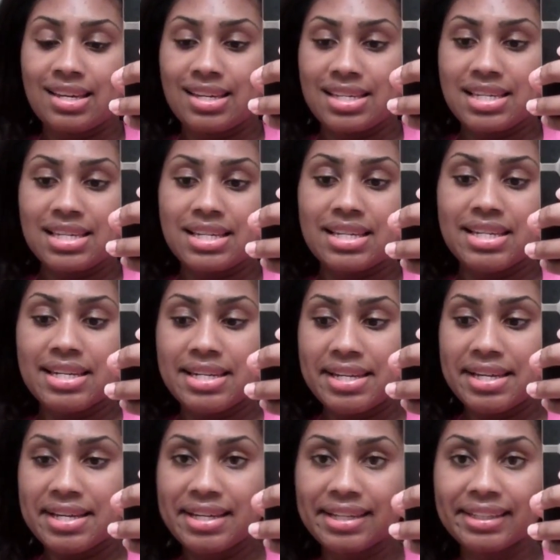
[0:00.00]
and
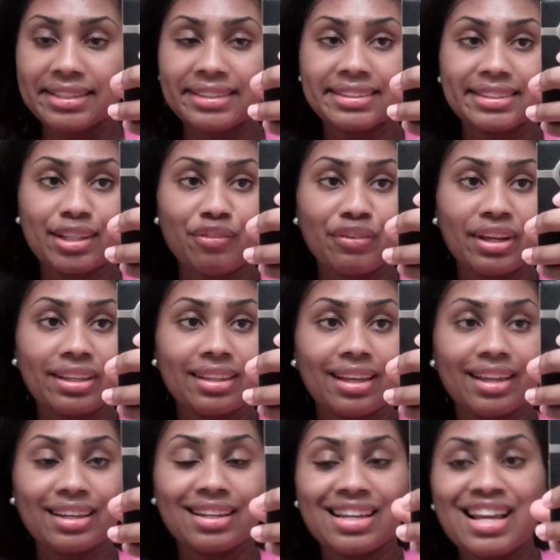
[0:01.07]
stuff like
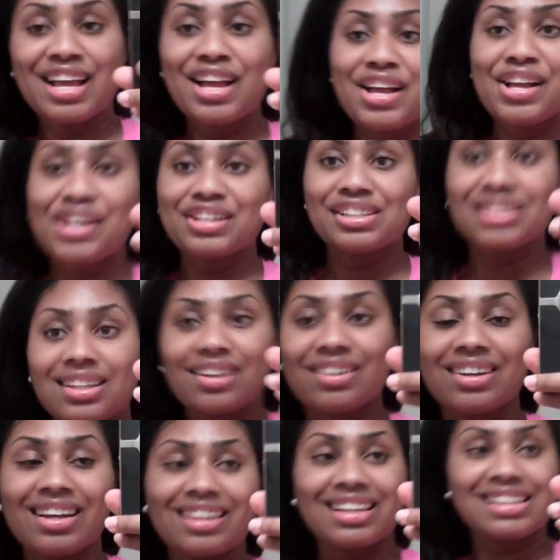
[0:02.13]
that. So,
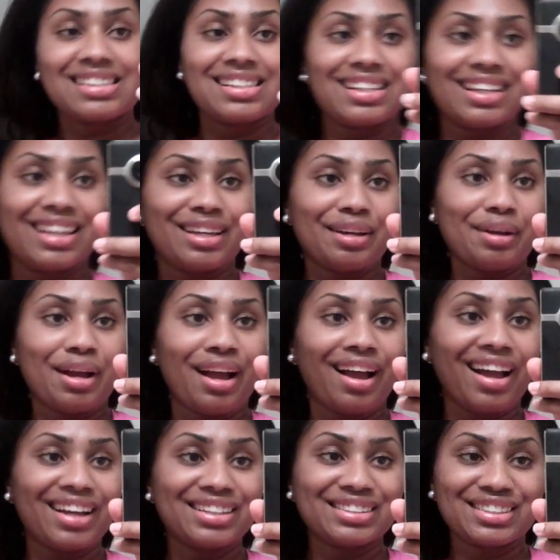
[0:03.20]
okay, that's it.
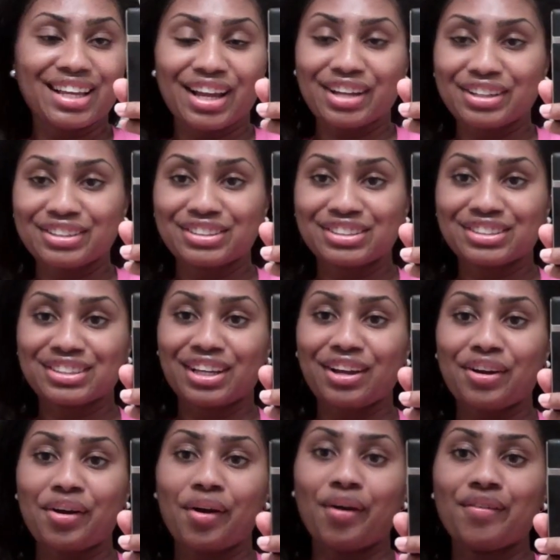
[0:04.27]
Hot tired. Just
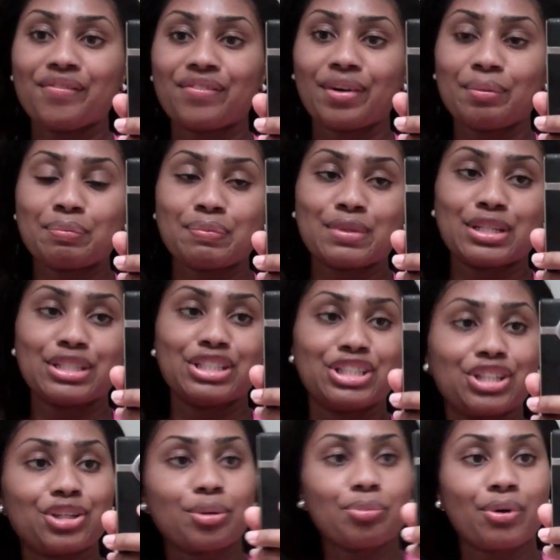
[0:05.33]
got home from the
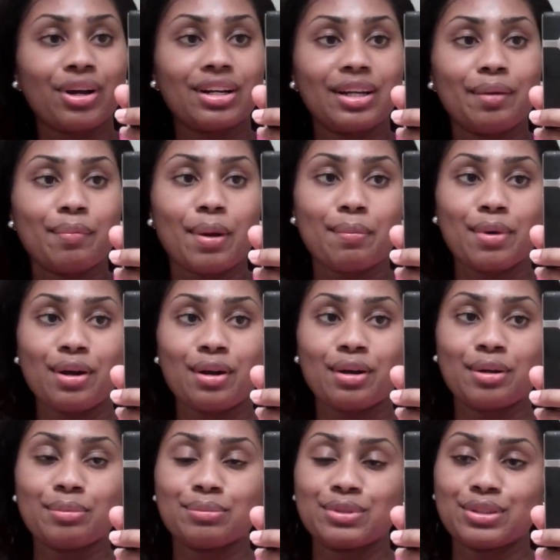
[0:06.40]
gender party at my
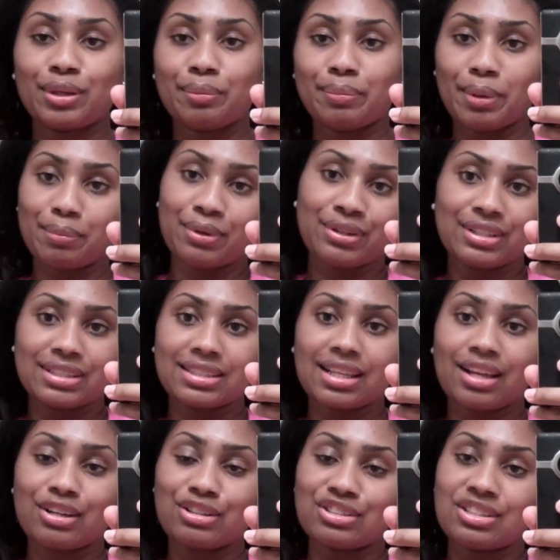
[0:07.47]
mom's, at my parents'
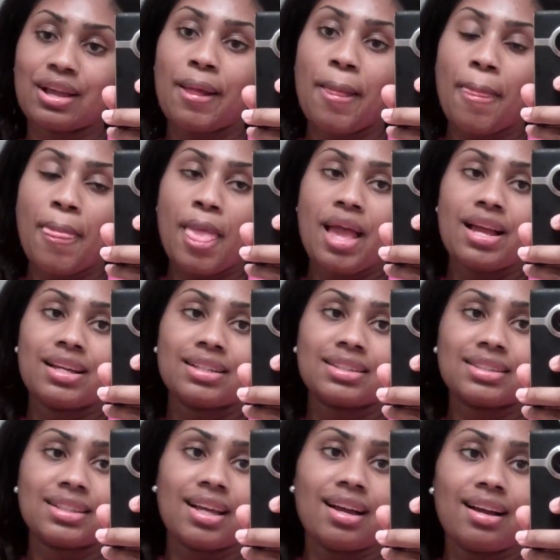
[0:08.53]
house.
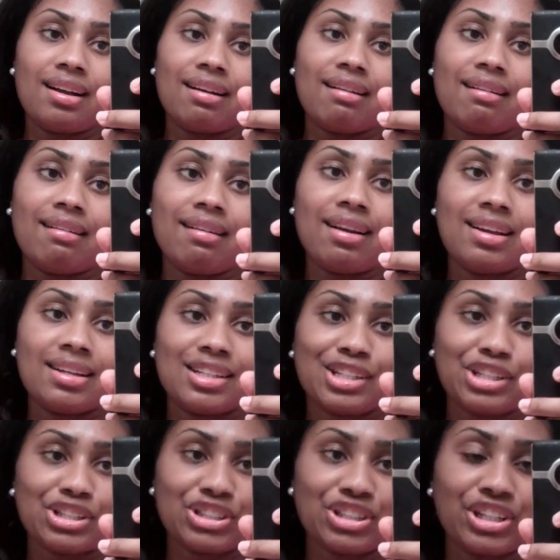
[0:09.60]
So,
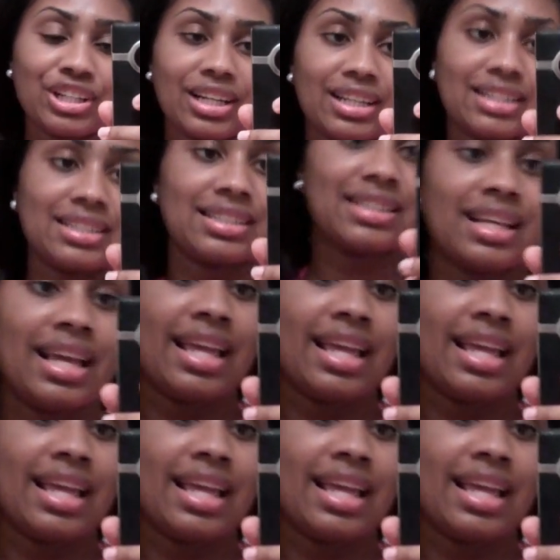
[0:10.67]
show you guys